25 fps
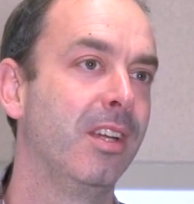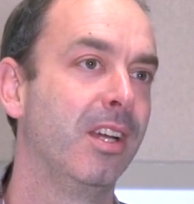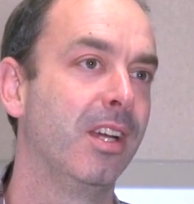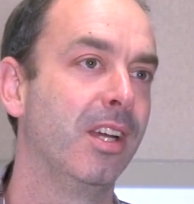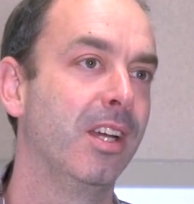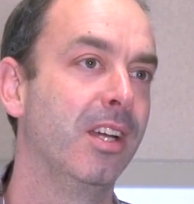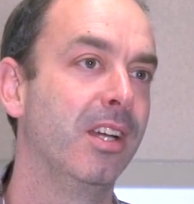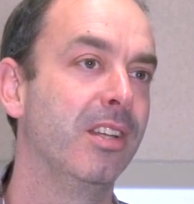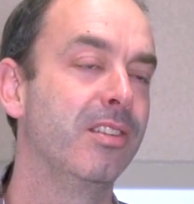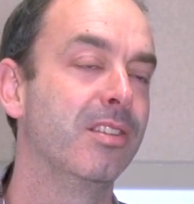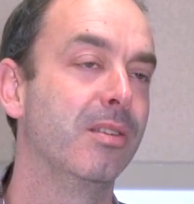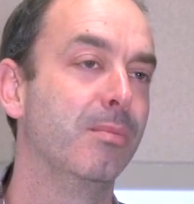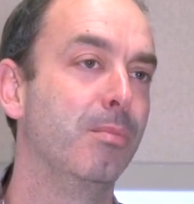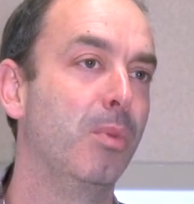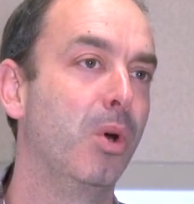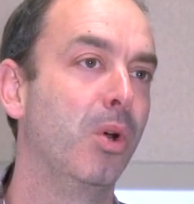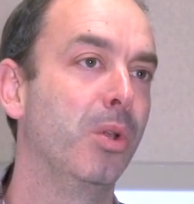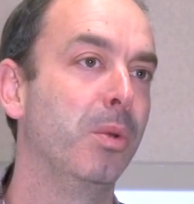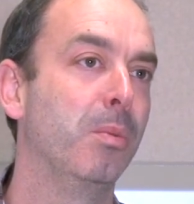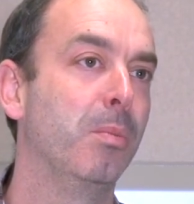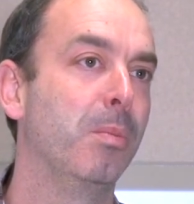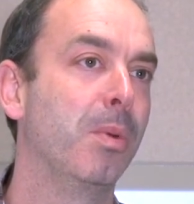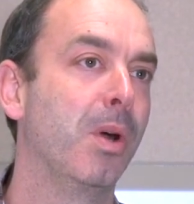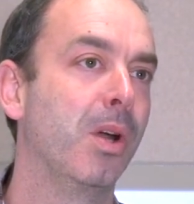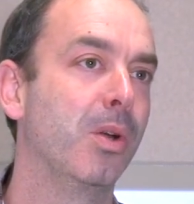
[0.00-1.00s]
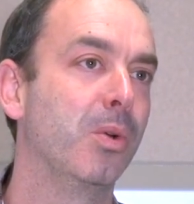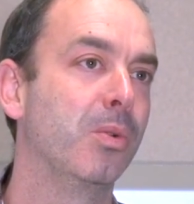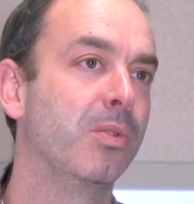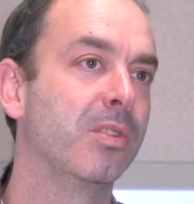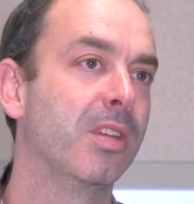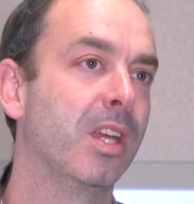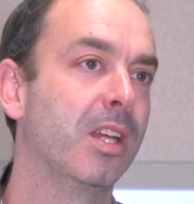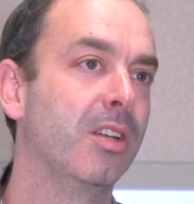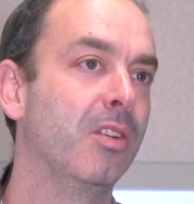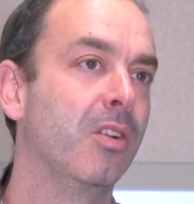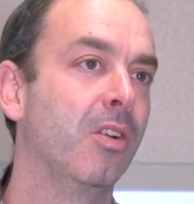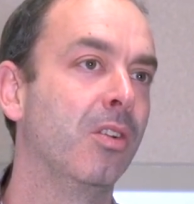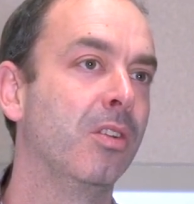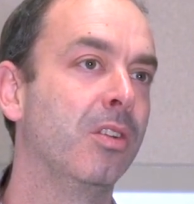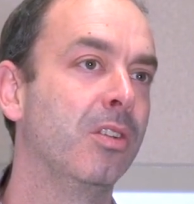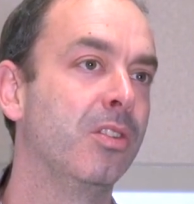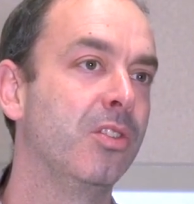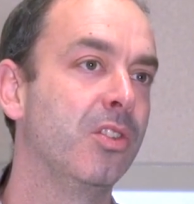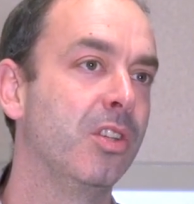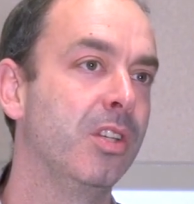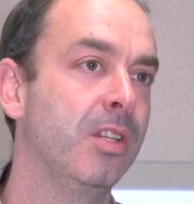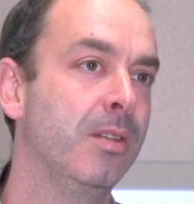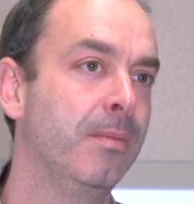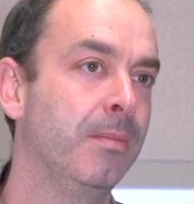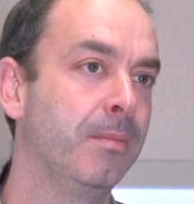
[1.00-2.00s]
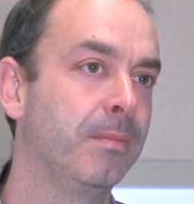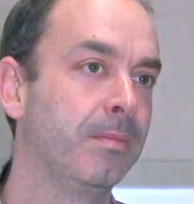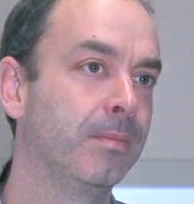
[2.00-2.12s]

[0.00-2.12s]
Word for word: uh, to modern biotechnology.